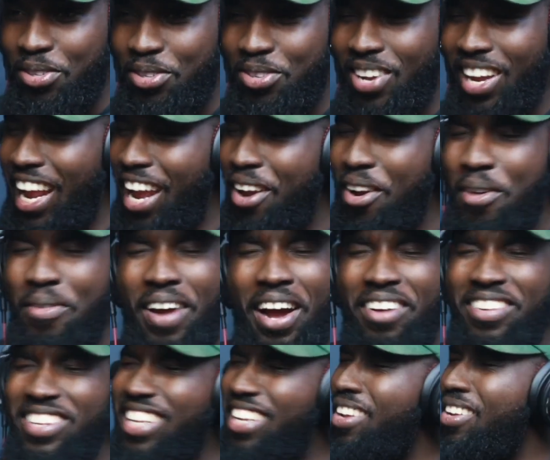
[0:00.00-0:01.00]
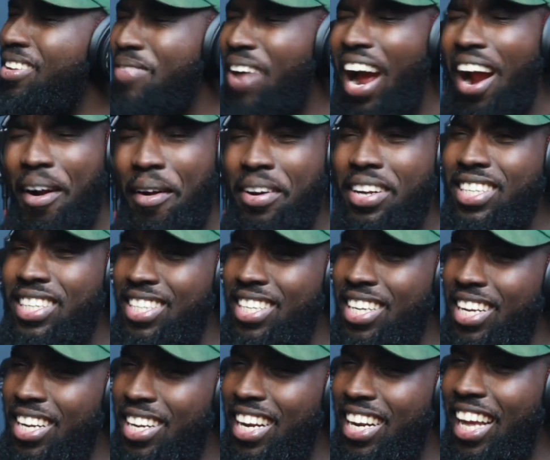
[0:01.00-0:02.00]
And I love how they arranged it.
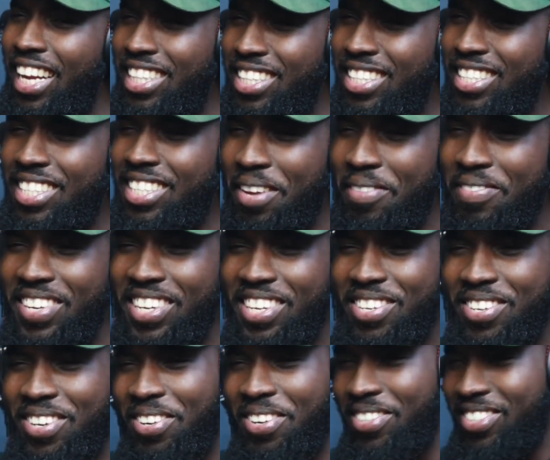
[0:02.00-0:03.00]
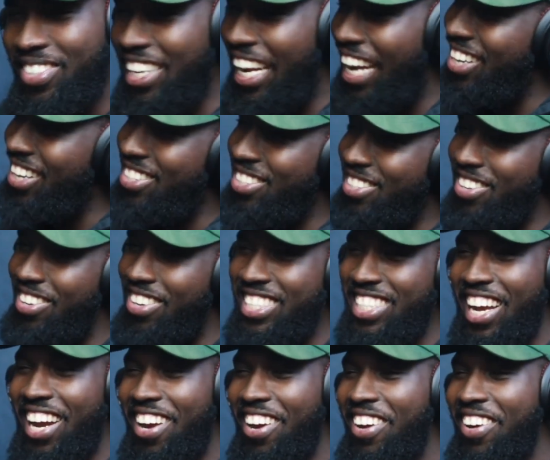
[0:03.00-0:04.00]
Like the same intro kind of saw us
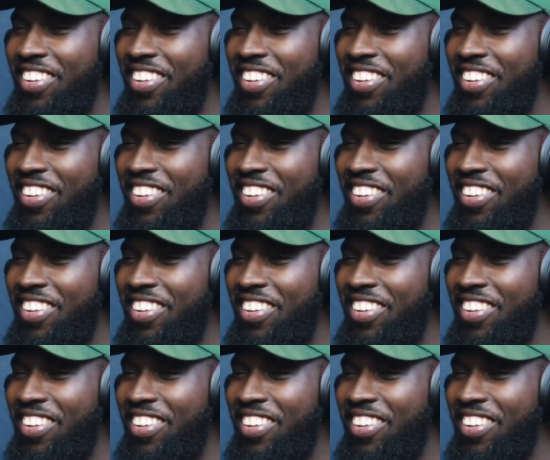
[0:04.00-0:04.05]
out.